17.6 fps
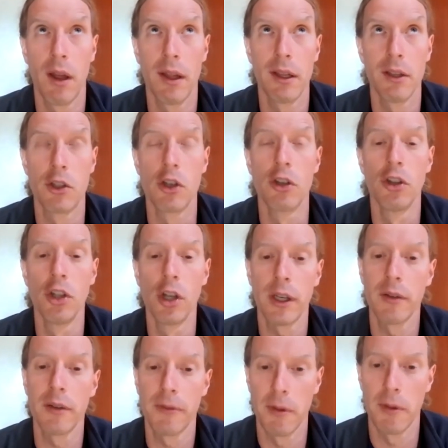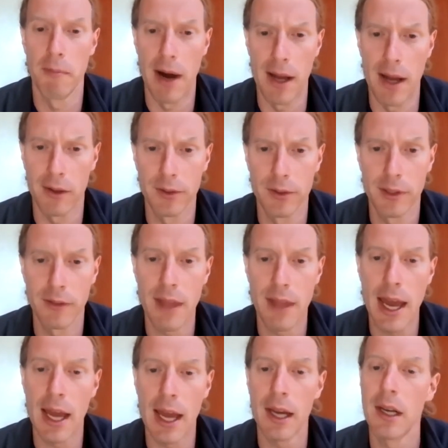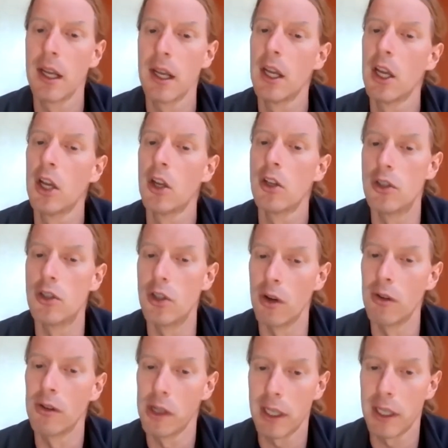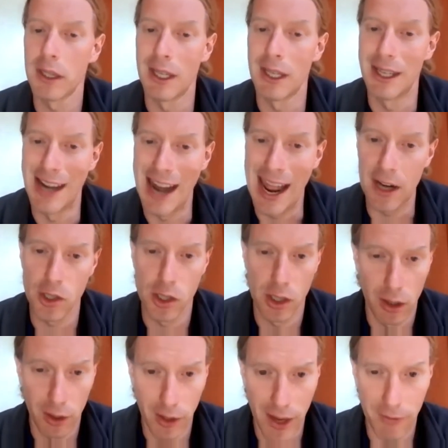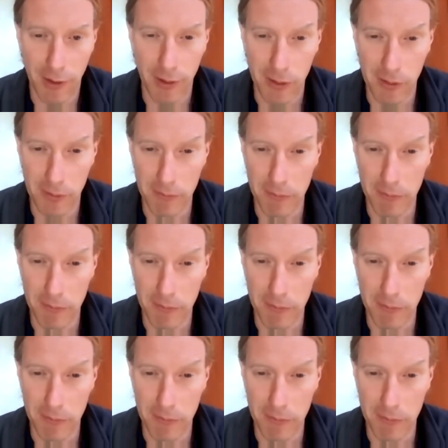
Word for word: as you're looking for models of that, don't look at the national level.